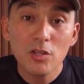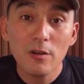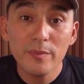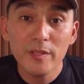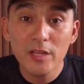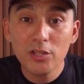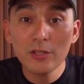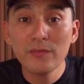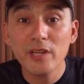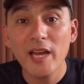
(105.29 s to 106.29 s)

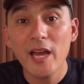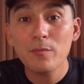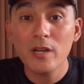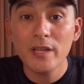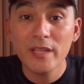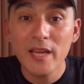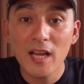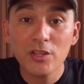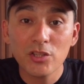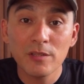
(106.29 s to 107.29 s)
combination of the camera and the
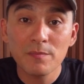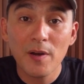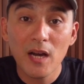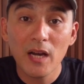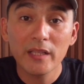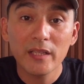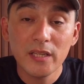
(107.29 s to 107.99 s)
action pod